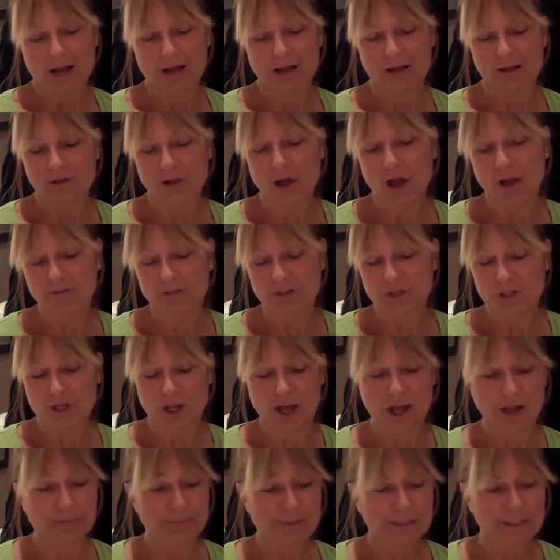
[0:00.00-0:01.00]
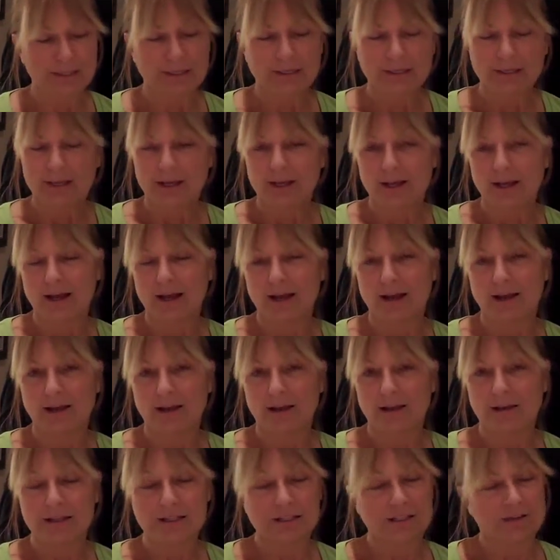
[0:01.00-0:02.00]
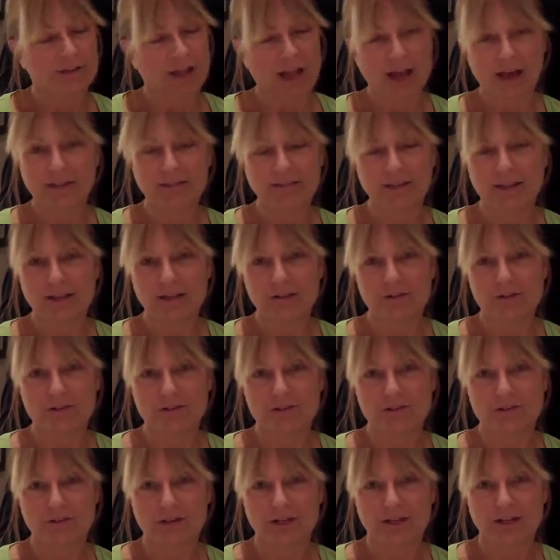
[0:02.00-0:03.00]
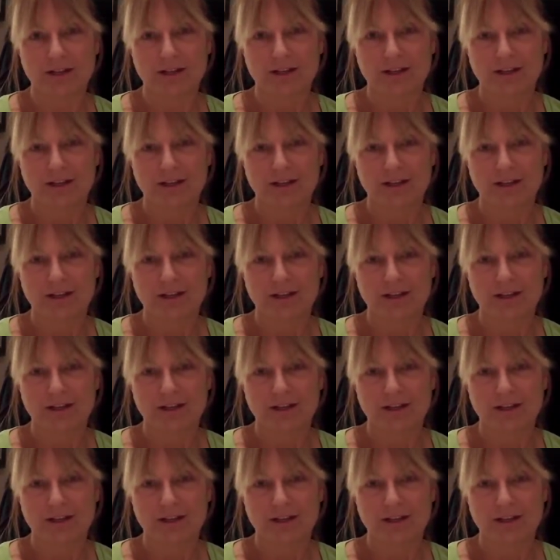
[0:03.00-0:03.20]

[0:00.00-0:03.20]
coffee shops. It's a healthy industry.